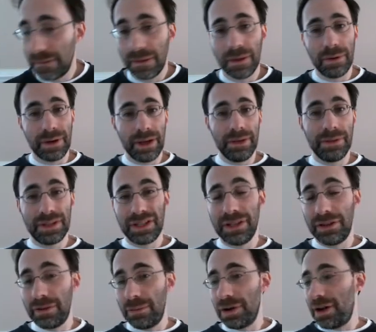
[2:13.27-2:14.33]
Okay, this is a
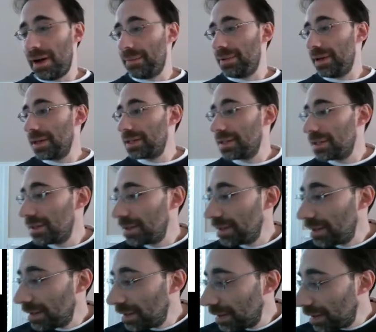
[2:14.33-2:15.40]
little more complex.
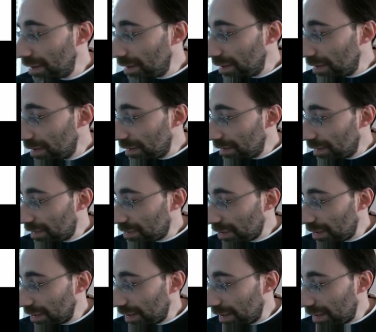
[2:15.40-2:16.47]
Let's
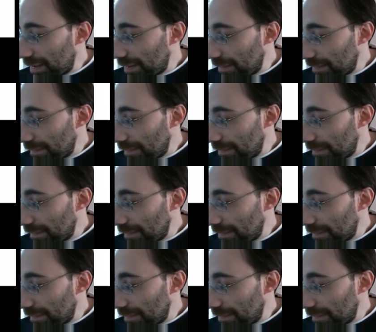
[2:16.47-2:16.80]
start again.